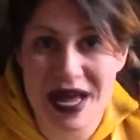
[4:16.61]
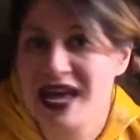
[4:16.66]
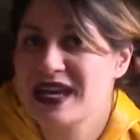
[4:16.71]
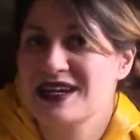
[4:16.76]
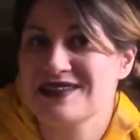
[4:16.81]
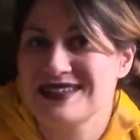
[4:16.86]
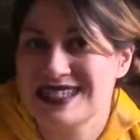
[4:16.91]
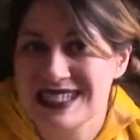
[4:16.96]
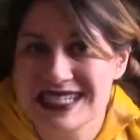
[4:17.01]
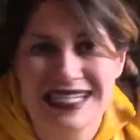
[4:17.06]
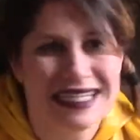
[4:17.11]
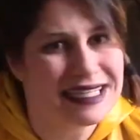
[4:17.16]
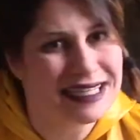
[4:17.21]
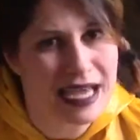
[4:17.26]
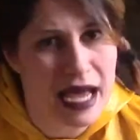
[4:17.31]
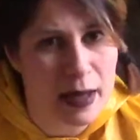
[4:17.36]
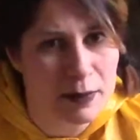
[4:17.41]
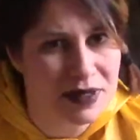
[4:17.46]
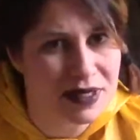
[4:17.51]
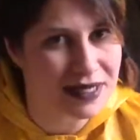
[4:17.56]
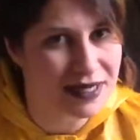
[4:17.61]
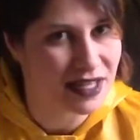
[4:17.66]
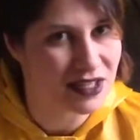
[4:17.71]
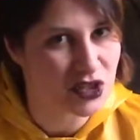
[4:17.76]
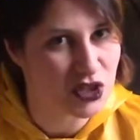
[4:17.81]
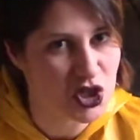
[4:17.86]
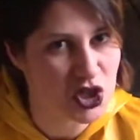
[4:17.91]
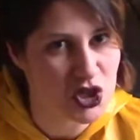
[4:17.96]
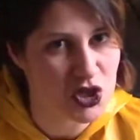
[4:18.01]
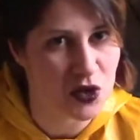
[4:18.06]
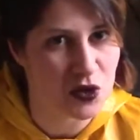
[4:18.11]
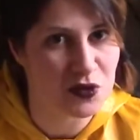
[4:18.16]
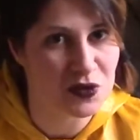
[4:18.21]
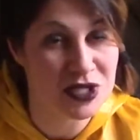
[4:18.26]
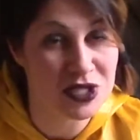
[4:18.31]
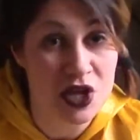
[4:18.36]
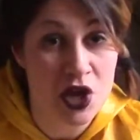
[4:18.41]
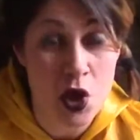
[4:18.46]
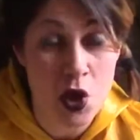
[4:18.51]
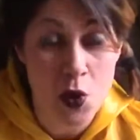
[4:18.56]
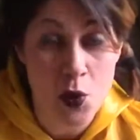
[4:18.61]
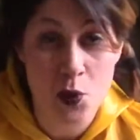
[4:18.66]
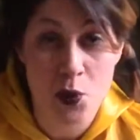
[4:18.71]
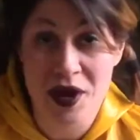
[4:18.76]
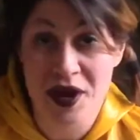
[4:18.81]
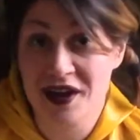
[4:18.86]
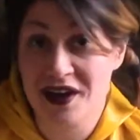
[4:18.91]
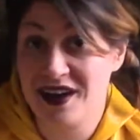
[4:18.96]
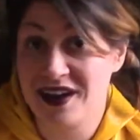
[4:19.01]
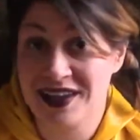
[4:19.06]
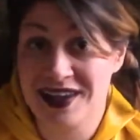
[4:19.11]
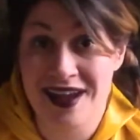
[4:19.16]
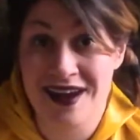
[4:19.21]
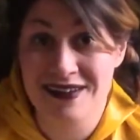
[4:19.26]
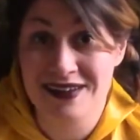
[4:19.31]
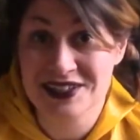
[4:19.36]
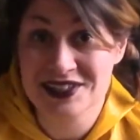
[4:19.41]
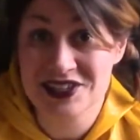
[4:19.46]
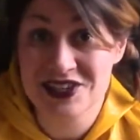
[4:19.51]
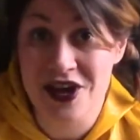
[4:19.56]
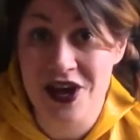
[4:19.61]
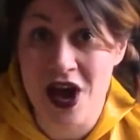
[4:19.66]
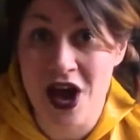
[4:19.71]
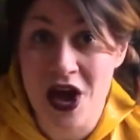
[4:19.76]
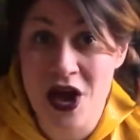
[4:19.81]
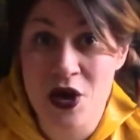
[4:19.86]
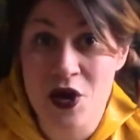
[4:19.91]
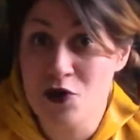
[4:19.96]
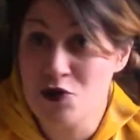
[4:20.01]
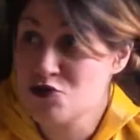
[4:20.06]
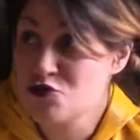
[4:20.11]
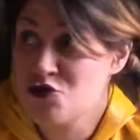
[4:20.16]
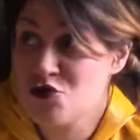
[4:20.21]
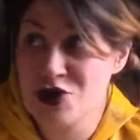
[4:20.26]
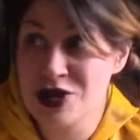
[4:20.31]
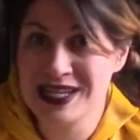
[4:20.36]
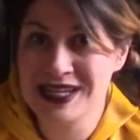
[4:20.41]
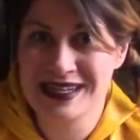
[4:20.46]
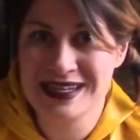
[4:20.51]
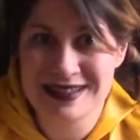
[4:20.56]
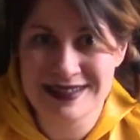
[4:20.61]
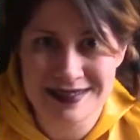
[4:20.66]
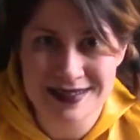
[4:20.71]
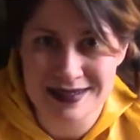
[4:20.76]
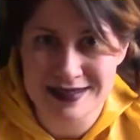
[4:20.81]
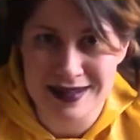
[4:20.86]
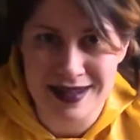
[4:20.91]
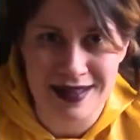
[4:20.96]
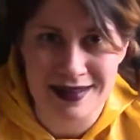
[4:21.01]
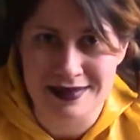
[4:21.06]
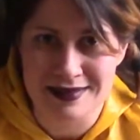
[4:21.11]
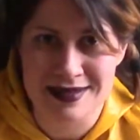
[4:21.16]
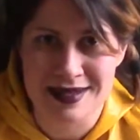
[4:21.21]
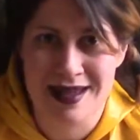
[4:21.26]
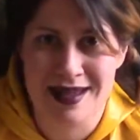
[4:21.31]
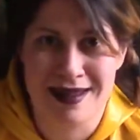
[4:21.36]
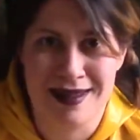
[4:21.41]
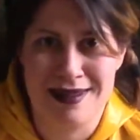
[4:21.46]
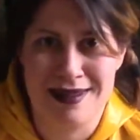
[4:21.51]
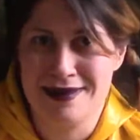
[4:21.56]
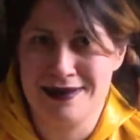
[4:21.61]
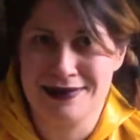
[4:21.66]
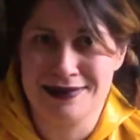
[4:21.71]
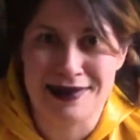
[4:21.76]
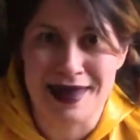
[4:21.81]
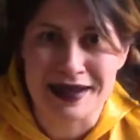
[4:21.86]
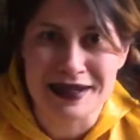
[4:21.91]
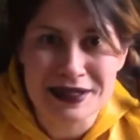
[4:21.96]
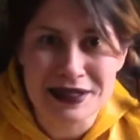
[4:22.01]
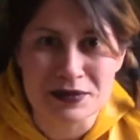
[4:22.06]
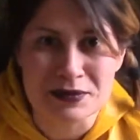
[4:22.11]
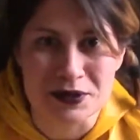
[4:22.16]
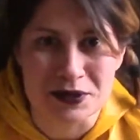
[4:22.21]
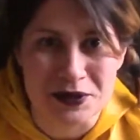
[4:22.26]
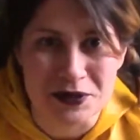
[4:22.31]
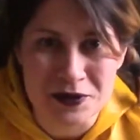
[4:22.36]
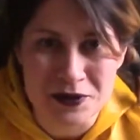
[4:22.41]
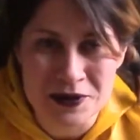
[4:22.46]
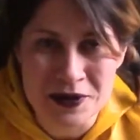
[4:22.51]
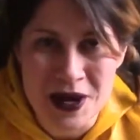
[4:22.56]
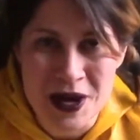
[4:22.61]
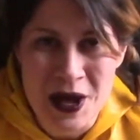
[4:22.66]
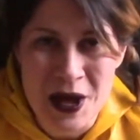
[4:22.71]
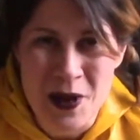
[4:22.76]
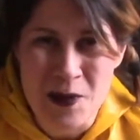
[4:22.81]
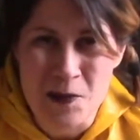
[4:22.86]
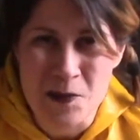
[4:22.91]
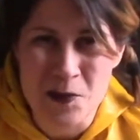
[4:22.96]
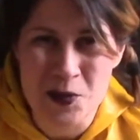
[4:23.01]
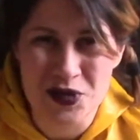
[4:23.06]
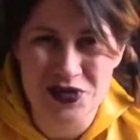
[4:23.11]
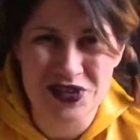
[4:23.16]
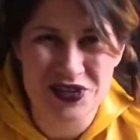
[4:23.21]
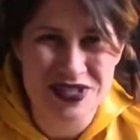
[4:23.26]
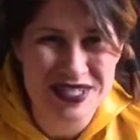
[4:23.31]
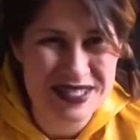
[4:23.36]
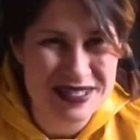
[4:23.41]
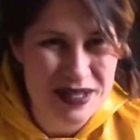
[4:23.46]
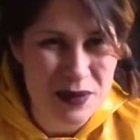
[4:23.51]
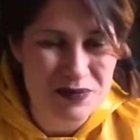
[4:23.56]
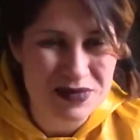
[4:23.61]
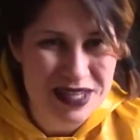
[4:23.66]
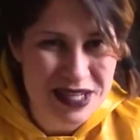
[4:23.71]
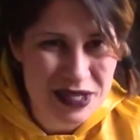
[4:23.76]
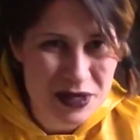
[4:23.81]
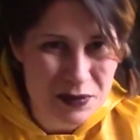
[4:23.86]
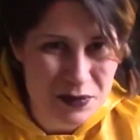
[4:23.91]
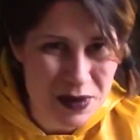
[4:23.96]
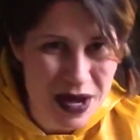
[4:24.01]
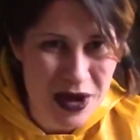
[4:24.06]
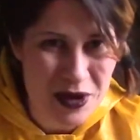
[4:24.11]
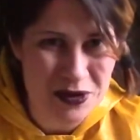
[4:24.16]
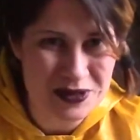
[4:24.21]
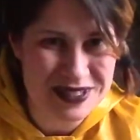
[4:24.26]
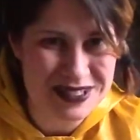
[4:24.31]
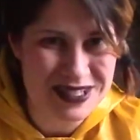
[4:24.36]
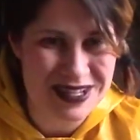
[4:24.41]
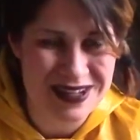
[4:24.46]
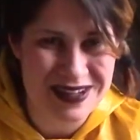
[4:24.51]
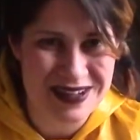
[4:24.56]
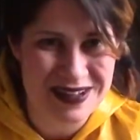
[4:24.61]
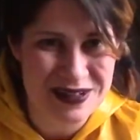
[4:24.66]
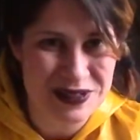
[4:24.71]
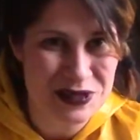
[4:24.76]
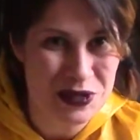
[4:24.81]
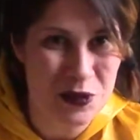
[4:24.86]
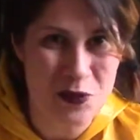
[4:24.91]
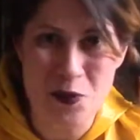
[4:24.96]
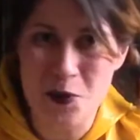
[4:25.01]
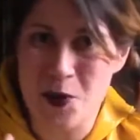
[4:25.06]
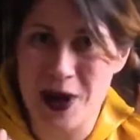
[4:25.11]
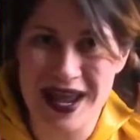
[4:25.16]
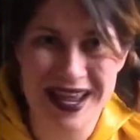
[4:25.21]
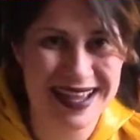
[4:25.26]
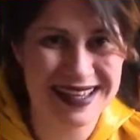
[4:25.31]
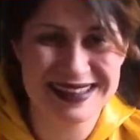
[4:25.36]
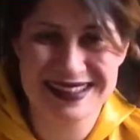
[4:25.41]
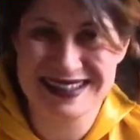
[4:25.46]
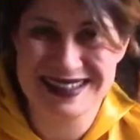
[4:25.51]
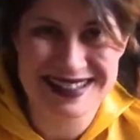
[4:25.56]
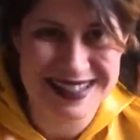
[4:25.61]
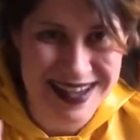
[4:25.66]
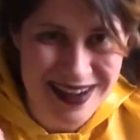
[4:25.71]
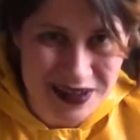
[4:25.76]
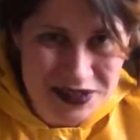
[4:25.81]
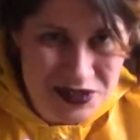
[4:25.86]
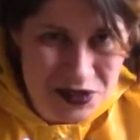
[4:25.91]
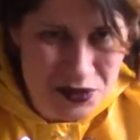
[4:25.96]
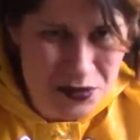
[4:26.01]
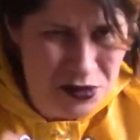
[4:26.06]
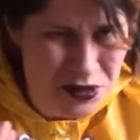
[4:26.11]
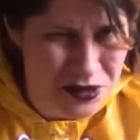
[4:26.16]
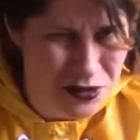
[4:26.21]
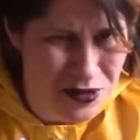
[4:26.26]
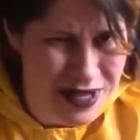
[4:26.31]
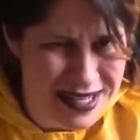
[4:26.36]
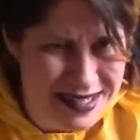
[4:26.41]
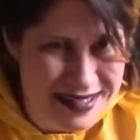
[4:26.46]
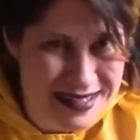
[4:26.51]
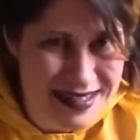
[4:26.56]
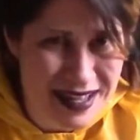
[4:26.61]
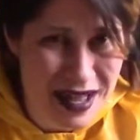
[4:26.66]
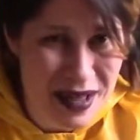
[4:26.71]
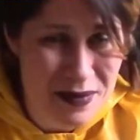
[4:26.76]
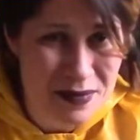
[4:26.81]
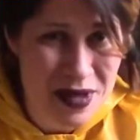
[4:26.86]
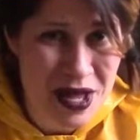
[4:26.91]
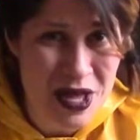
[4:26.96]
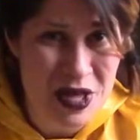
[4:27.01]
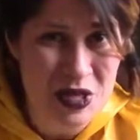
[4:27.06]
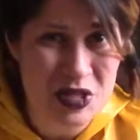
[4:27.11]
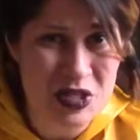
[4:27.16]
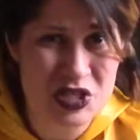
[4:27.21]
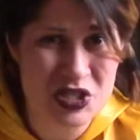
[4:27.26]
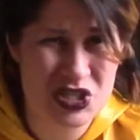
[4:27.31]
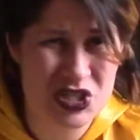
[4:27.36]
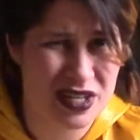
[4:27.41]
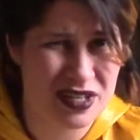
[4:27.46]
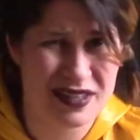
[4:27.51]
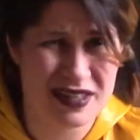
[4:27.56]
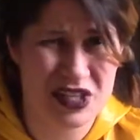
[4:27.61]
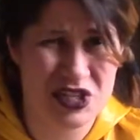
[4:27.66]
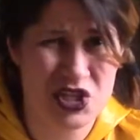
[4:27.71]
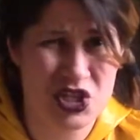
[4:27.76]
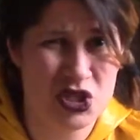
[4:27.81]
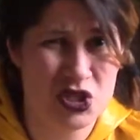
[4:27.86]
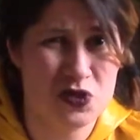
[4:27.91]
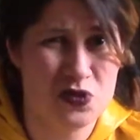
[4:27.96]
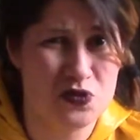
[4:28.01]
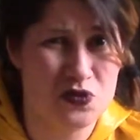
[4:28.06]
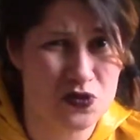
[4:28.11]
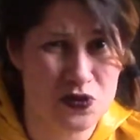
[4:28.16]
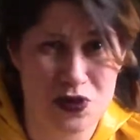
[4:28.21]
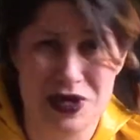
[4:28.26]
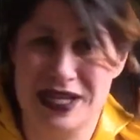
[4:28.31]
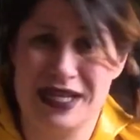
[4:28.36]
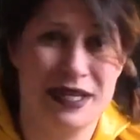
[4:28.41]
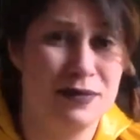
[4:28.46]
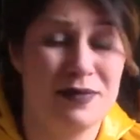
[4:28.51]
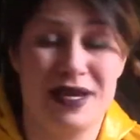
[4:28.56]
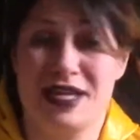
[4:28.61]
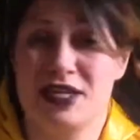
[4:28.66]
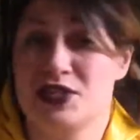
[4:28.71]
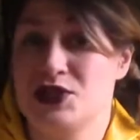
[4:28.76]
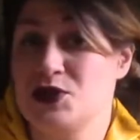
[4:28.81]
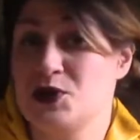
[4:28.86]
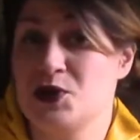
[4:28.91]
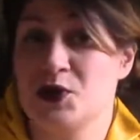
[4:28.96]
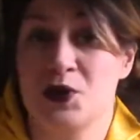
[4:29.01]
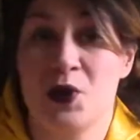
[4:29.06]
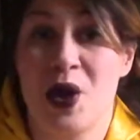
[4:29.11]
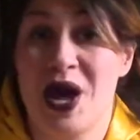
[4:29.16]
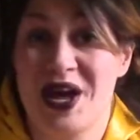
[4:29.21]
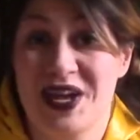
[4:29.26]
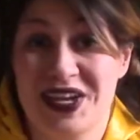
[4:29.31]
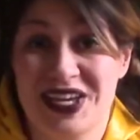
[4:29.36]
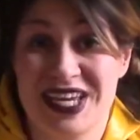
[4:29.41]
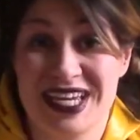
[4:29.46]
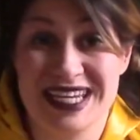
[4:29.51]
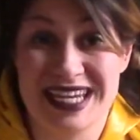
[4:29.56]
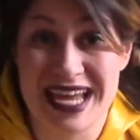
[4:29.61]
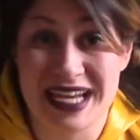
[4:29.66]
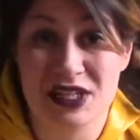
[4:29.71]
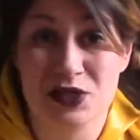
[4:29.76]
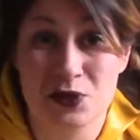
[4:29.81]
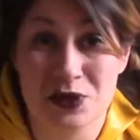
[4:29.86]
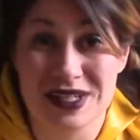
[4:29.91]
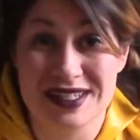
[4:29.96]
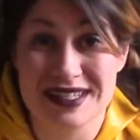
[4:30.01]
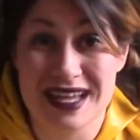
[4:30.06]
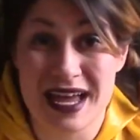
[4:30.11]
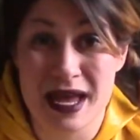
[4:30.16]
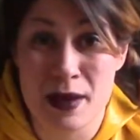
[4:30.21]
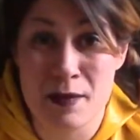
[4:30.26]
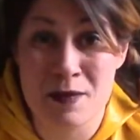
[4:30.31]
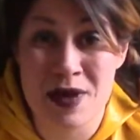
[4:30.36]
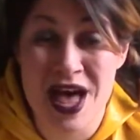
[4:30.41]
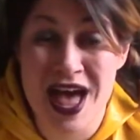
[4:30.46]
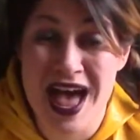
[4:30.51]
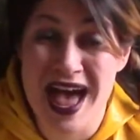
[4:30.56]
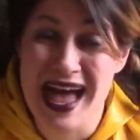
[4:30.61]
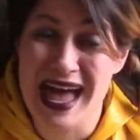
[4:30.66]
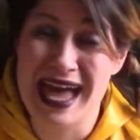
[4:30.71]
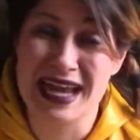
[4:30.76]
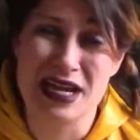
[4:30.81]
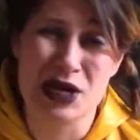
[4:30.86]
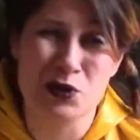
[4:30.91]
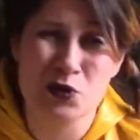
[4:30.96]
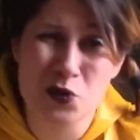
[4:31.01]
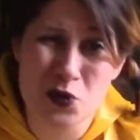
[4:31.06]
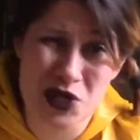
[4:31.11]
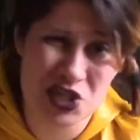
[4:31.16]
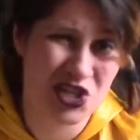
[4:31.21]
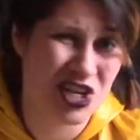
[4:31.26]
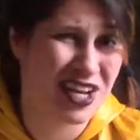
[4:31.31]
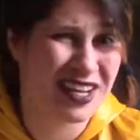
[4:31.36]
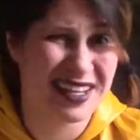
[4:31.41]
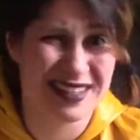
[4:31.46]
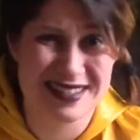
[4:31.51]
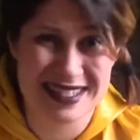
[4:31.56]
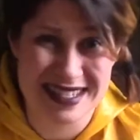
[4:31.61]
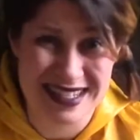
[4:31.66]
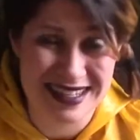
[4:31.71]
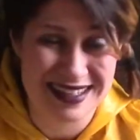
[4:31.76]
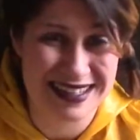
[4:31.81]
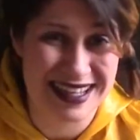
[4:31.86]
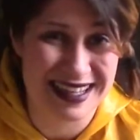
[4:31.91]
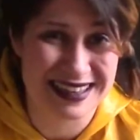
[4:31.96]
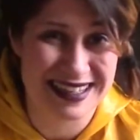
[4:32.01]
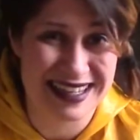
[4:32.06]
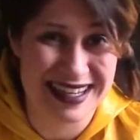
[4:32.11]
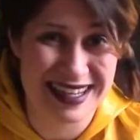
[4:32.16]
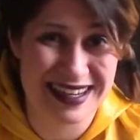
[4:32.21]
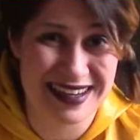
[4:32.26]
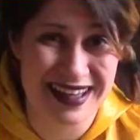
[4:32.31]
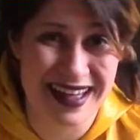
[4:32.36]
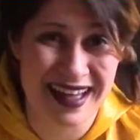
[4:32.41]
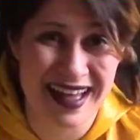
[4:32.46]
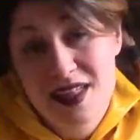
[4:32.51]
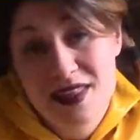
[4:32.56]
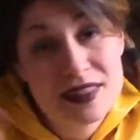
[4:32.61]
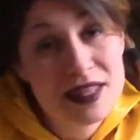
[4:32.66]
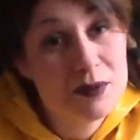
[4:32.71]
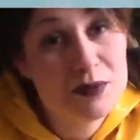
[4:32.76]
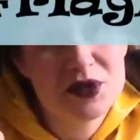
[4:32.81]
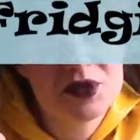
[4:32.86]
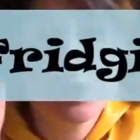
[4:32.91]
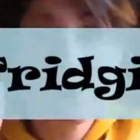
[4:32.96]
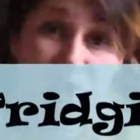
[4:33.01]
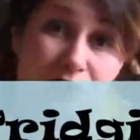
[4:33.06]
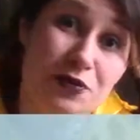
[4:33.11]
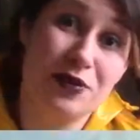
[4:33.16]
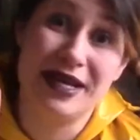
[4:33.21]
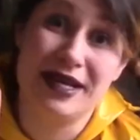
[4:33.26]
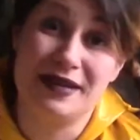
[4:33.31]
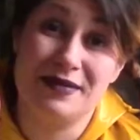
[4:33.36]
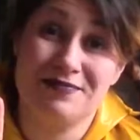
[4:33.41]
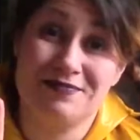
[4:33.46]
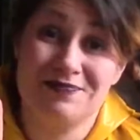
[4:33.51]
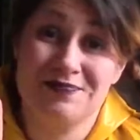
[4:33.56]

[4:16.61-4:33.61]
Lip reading: And I've seen it happen in other shows where a character really isn't that likable, but there's something about the way that the actor portrays them that just really makes you connect with them, and I wish I had seen that here. Number 3,